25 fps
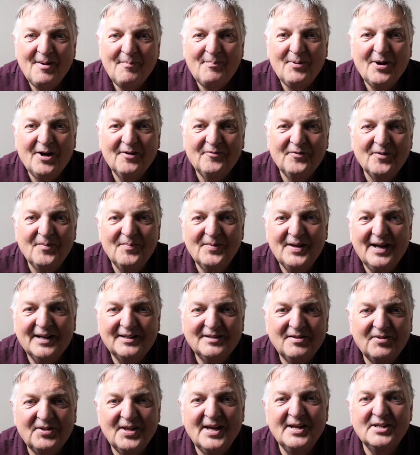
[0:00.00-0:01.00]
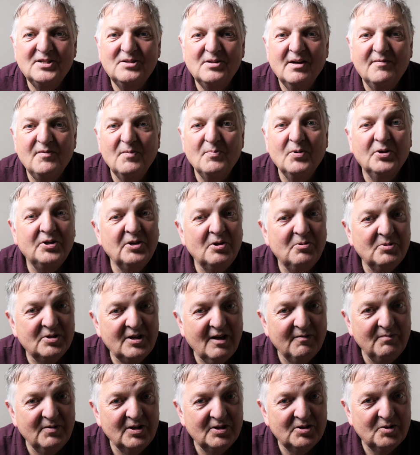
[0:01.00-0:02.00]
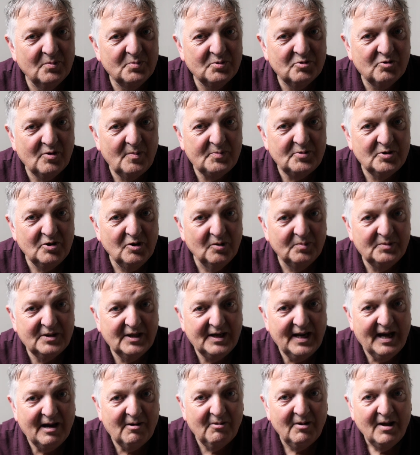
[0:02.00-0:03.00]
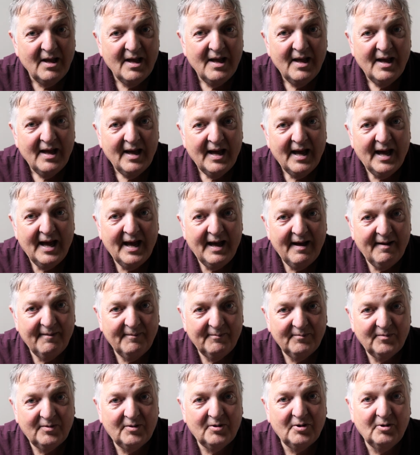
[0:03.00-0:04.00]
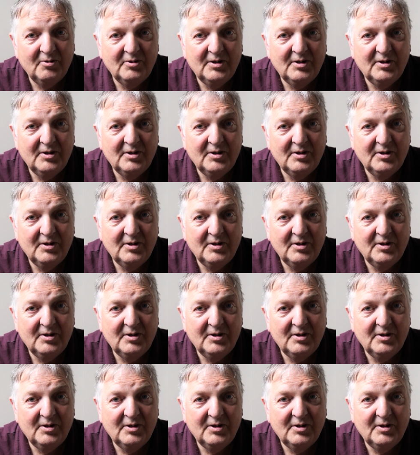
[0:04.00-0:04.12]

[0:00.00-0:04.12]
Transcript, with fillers: apart from that, thanks to everybody who's given a subscription up to now um, through